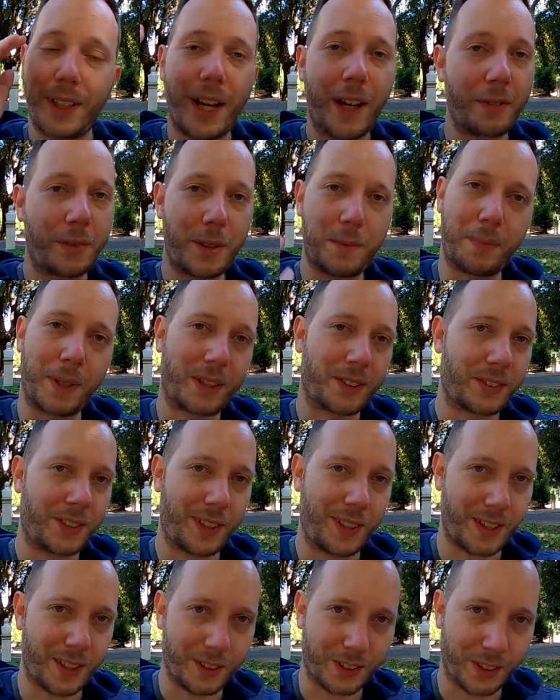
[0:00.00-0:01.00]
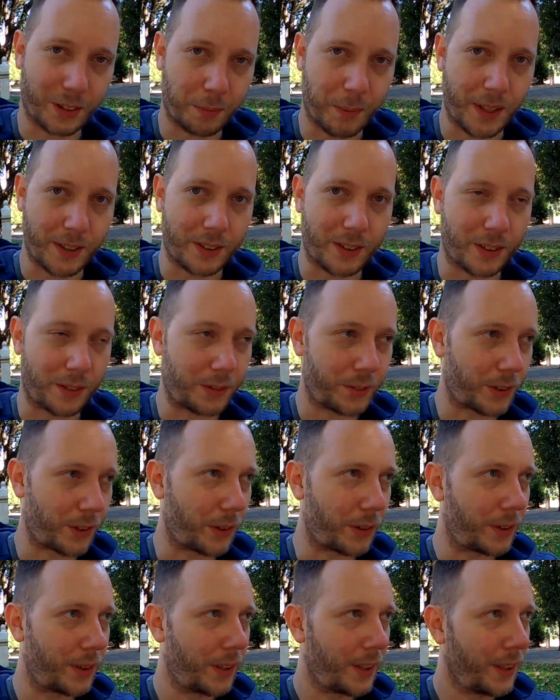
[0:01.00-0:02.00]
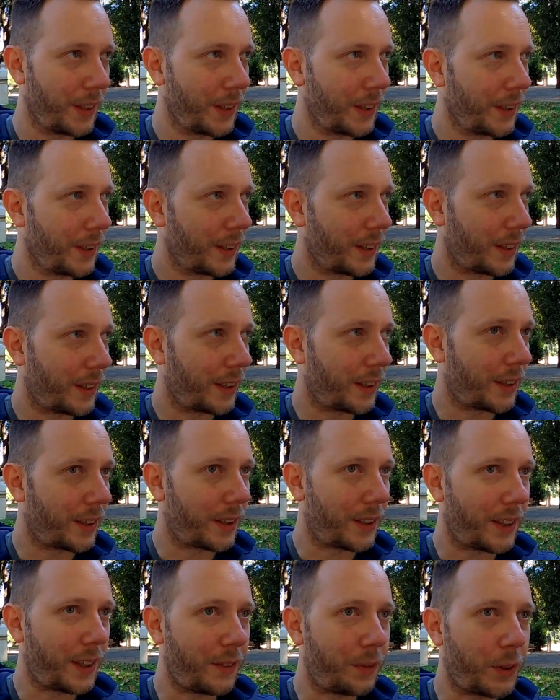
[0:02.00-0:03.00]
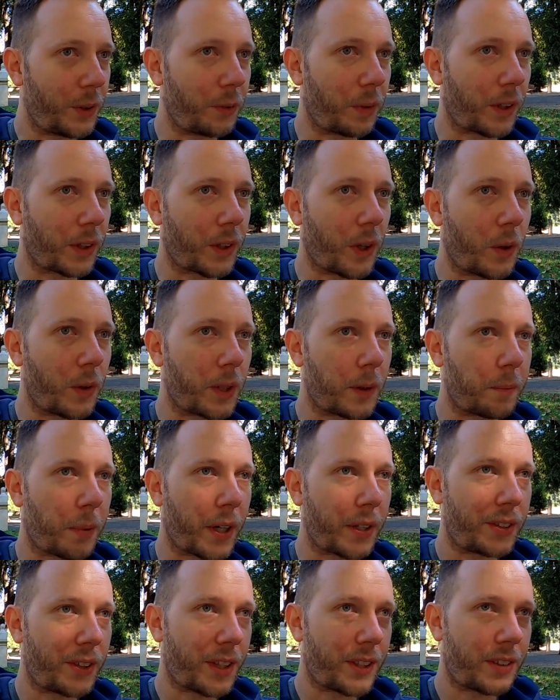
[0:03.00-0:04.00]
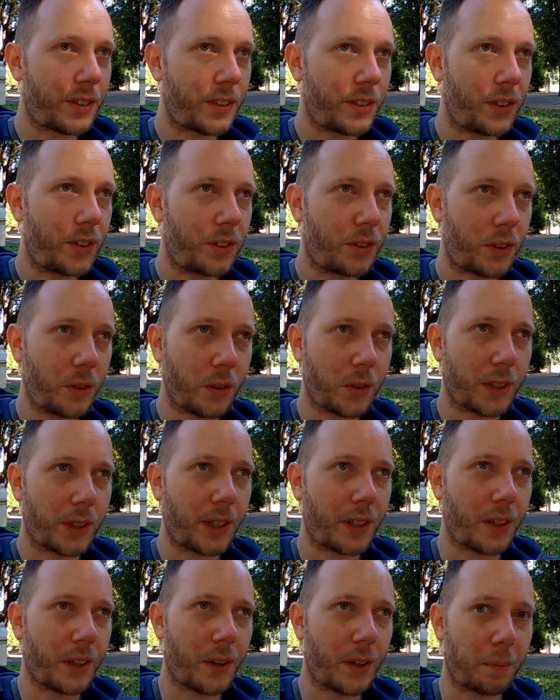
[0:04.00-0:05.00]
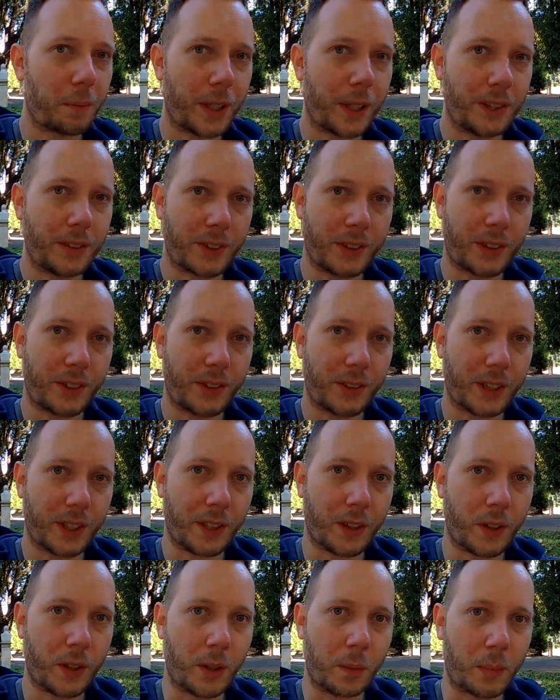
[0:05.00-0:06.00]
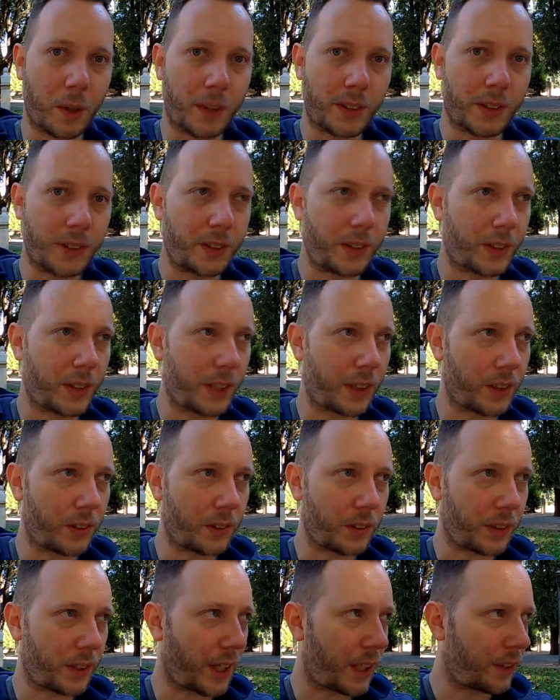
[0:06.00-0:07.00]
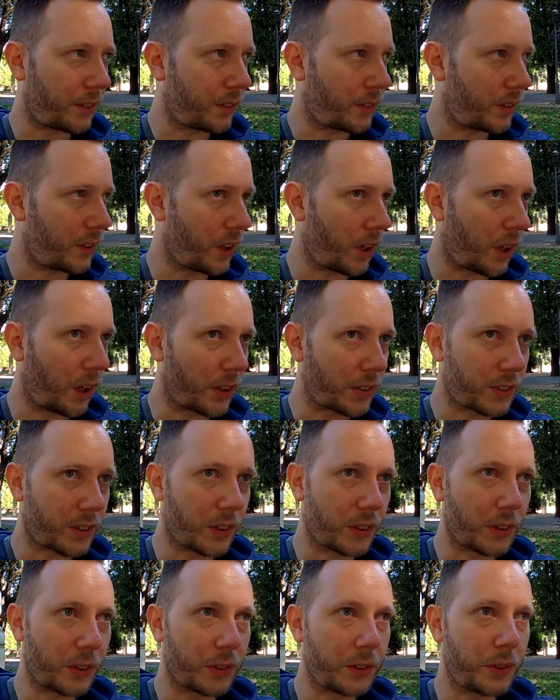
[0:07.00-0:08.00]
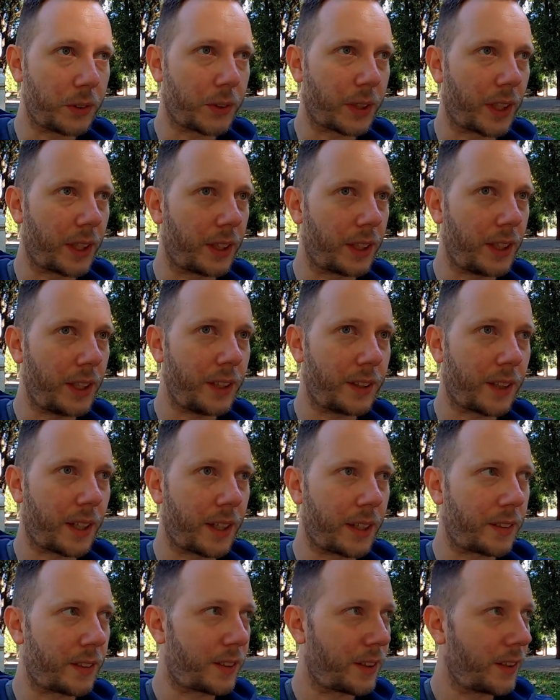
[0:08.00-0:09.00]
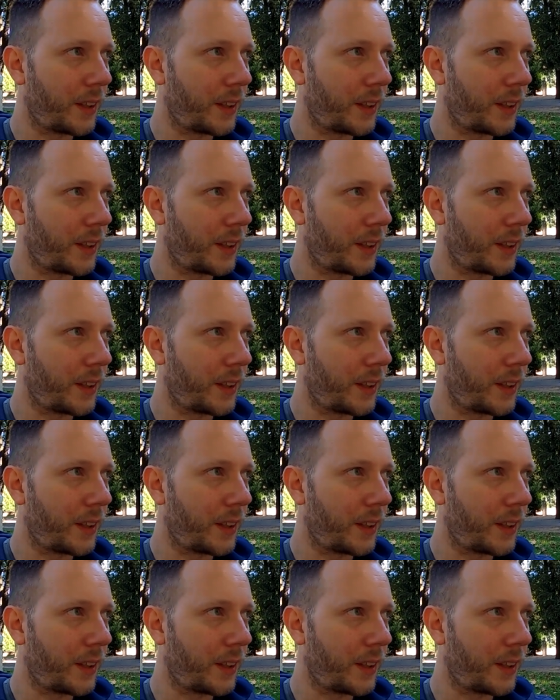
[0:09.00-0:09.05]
Every big city is expensive. So if you want to go on a budget, sure, there are places that you can go on a budget. You can go get a hostel, you can eat at